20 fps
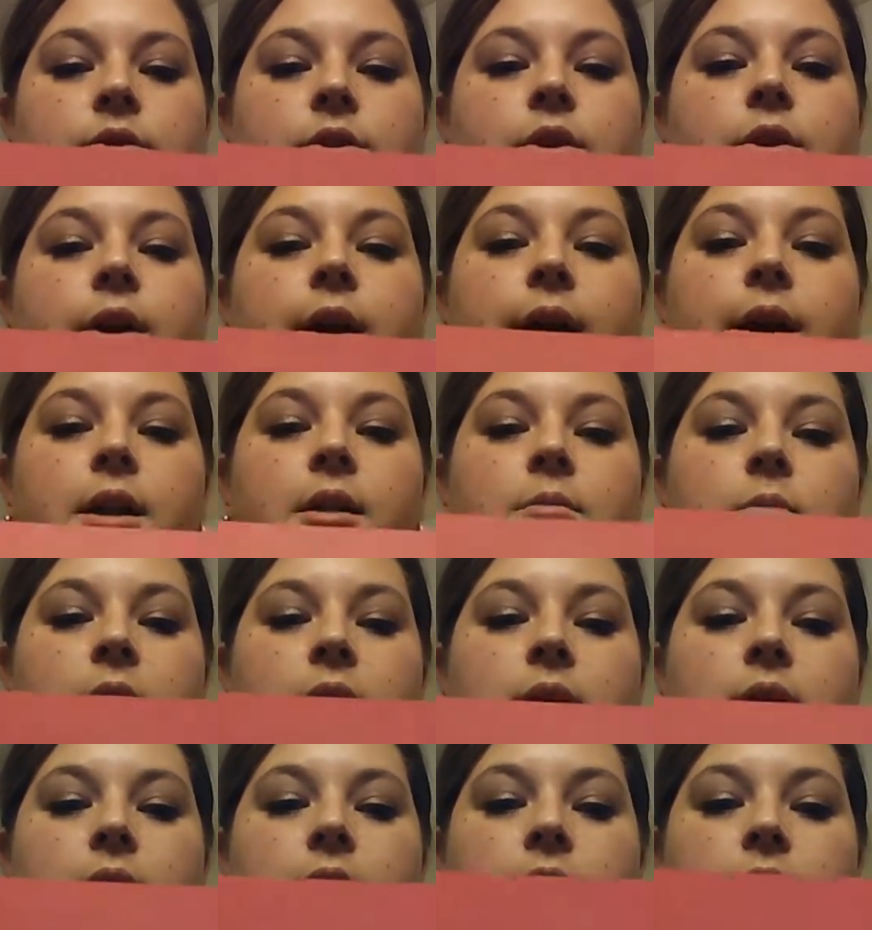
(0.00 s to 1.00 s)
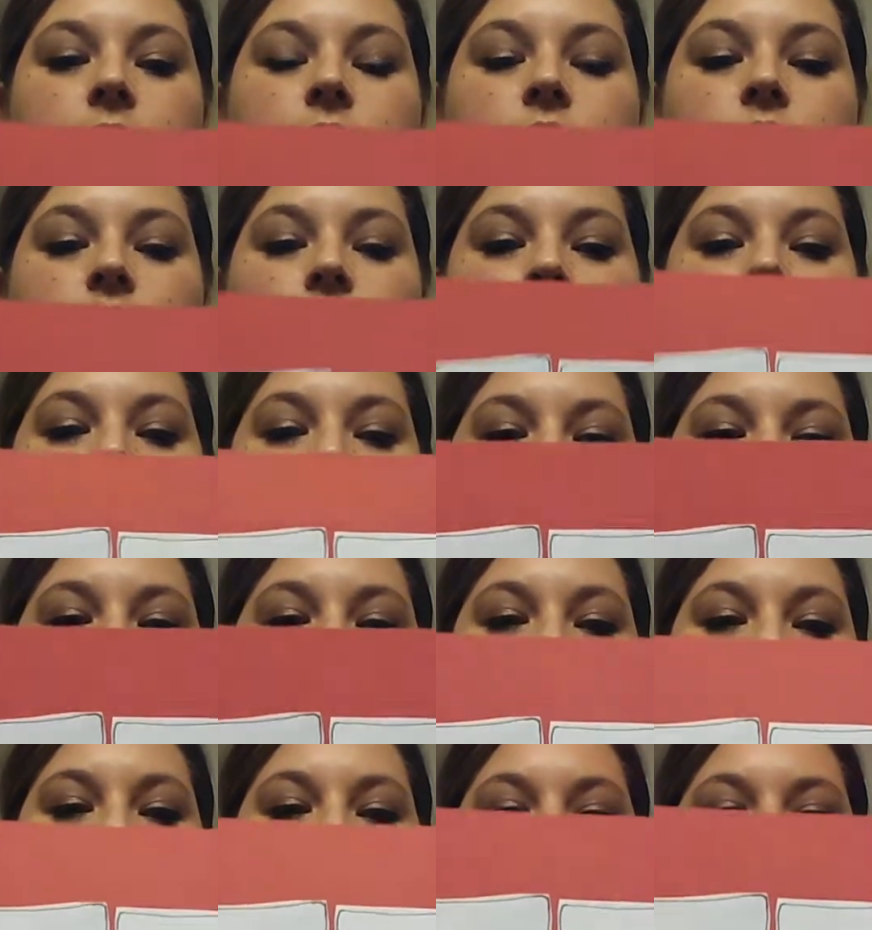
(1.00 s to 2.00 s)
they're not going to be directly
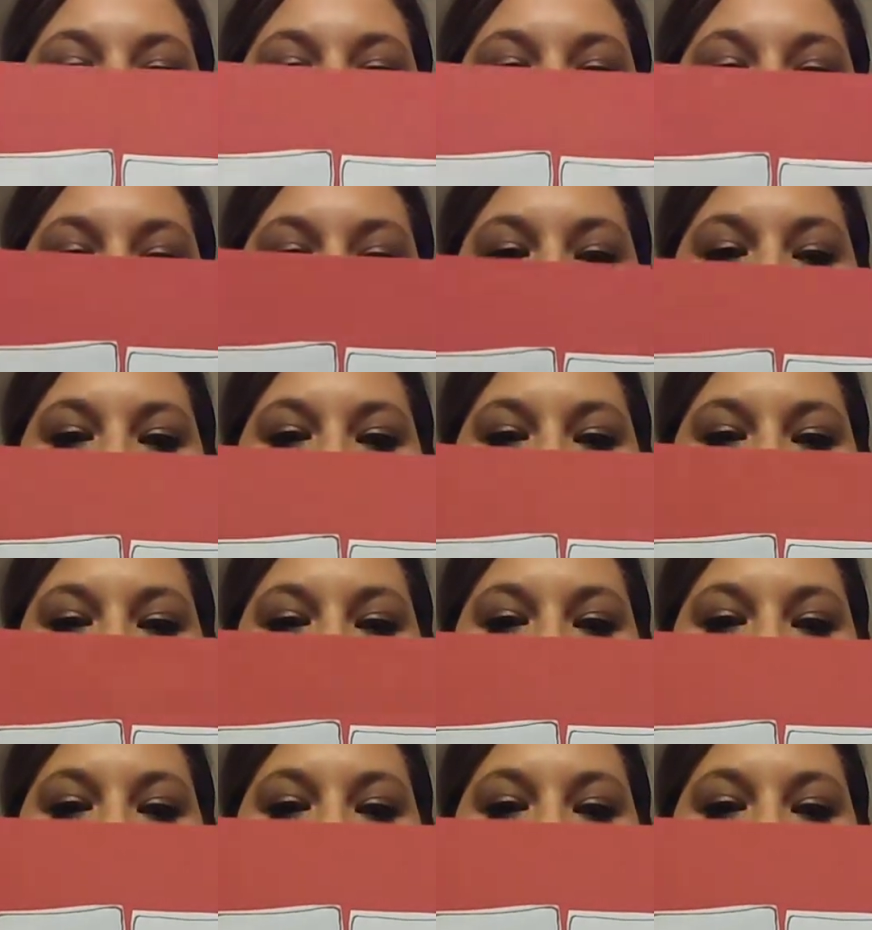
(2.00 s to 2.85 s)
straight in front of us.